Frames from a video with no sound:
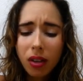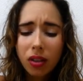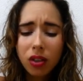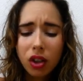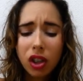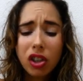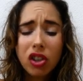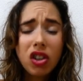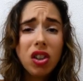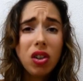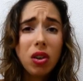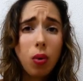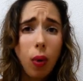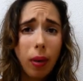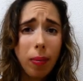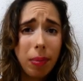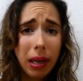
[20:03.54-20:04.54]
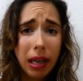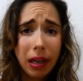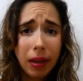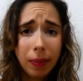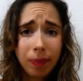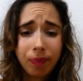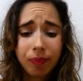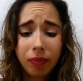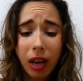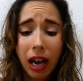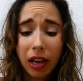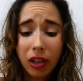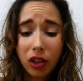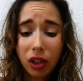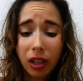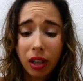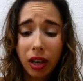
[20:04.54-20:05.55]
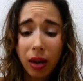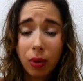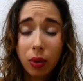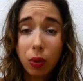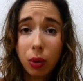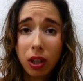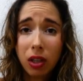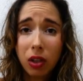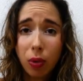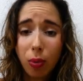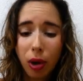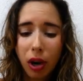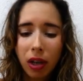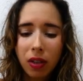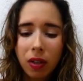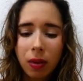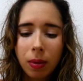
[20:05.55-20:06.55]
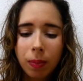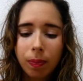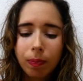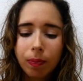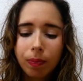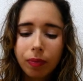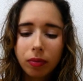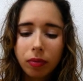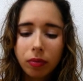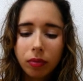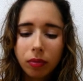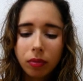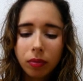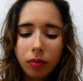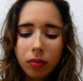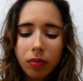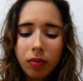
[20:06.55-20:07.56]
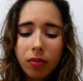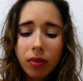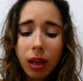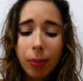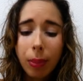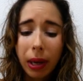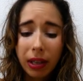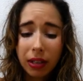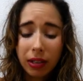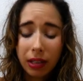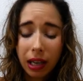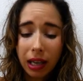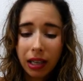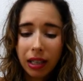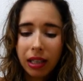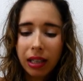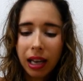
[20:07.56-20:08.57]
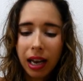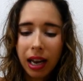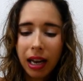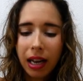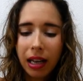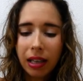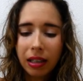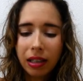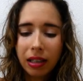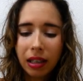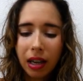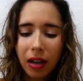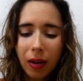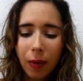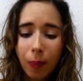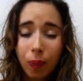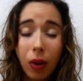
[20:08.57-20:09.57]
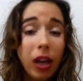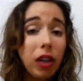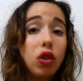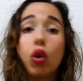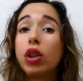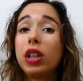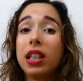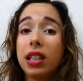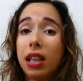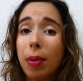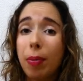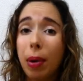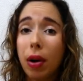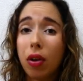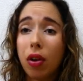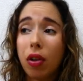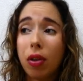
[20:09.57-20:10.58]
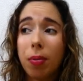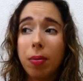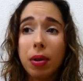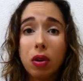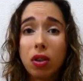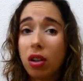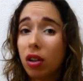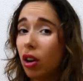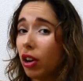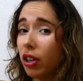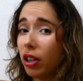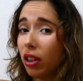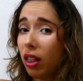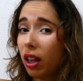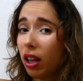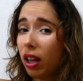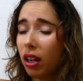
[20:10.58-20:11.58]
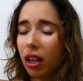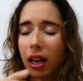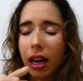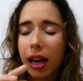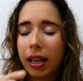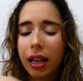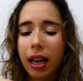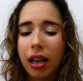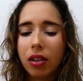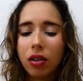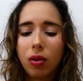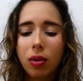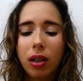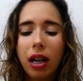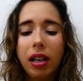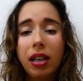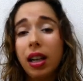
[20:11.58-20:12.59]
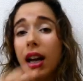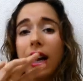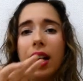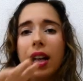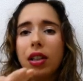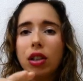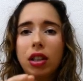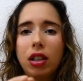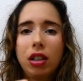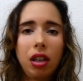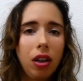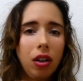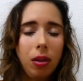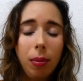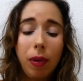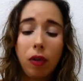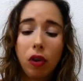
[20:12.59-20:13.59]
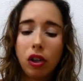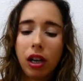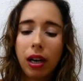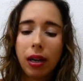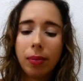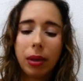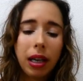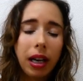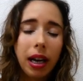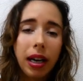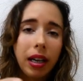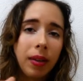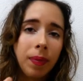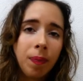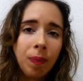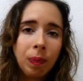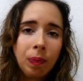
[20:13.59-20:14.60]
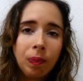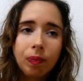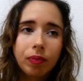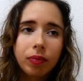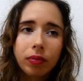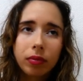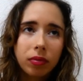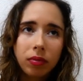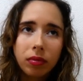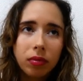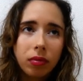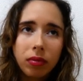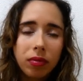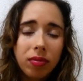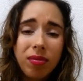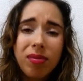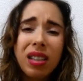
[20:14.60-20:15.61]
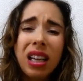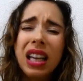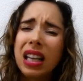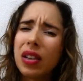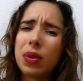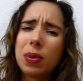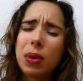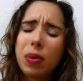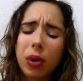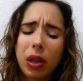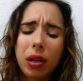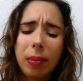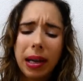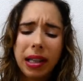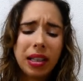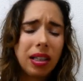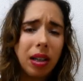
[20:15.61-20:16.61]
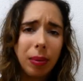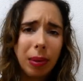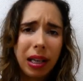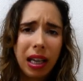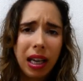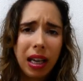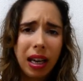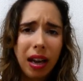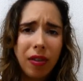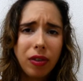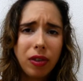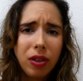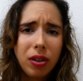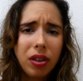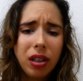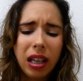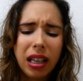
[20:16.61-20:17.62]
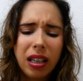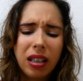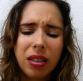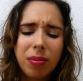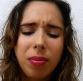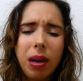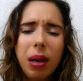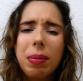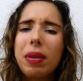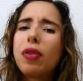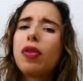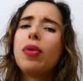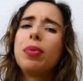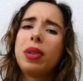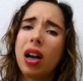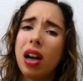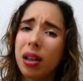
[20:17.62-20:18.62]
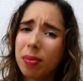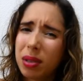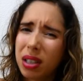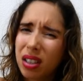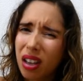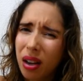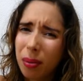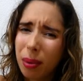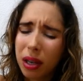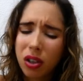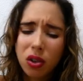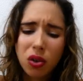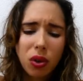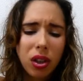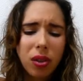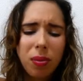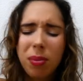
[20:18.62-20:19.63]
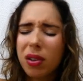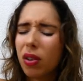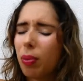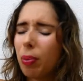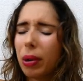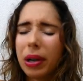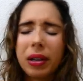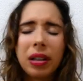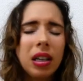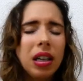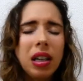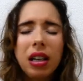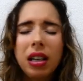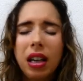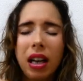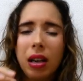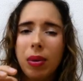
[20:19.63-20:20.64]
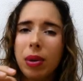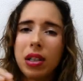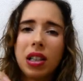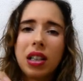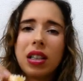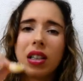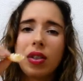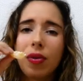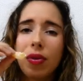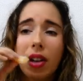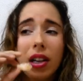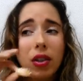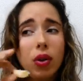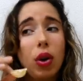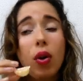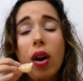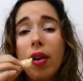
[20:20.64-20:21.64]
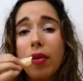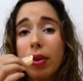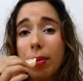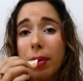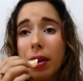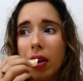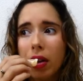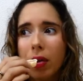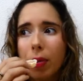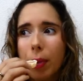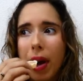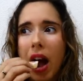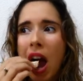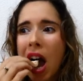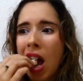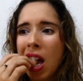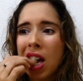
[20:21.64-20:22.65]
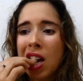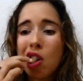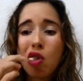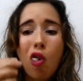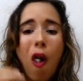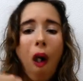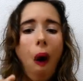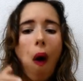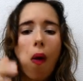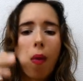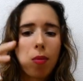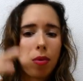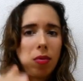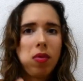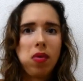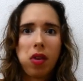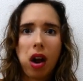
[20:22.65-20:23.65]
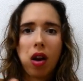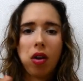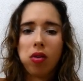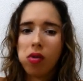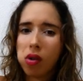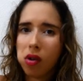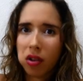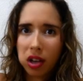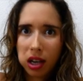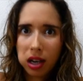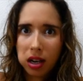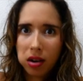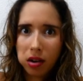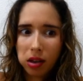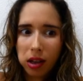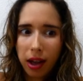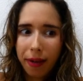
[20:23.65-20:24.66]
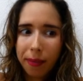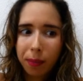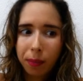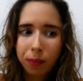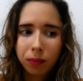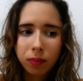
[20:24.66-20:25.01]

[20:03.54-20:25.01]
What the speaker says: the lunches are quite big, actually. I was really surprised by the size, and I totally skip out on the milk carton thing. Like, I can't do that, and I tell them every time, like, it gives me a really bad stomach ache after. Like, maybe from time to time I could drink the milk, but anyways, it doesn't fly. So I don't have the milk, but I don't know how they eat all that.